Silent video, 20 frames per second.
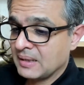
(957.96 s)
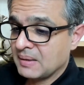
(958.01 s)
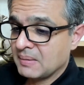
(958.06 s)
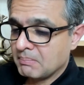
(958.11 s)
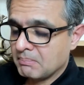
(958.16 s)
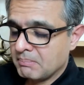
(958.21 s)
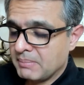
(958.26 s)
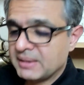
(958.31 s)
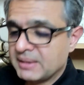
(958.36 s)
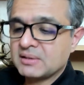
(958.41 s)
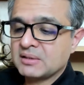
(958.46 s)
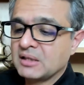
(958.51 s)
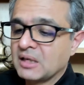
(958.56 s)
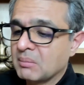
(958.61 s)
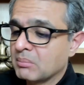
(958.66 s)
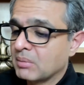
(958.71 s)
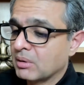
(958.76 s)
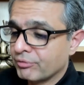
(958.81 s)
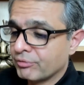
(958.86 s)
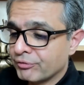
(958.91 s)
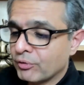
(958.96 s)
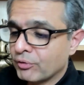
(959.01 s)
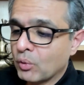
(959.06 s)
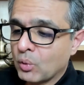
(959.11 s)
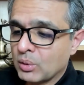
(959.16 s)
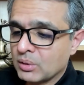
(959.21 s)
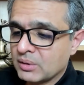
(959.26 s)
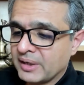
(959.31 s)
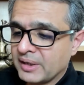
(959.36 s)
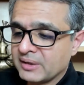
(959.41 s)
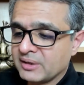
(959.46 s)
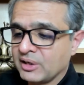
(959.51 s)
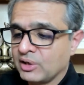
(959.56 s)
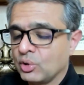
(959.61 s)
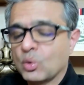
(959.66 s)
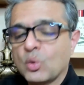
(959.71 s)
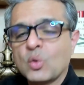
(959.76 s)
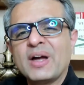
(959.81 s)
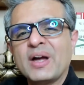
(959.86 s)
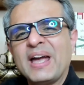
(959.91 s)
Myth number four, that they
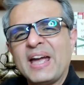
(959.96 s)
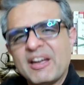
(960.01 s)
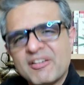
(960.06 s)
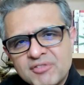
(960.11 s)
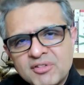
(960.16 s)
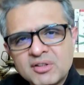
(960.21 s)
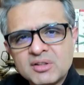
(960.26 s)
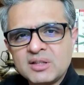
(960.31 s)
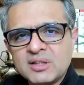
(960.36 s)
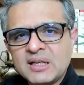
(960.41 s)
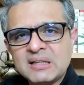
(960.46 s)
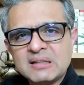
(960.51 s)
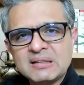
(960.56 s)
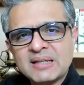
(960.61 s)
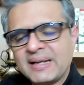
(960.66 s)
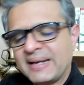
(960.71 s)
know everything, they're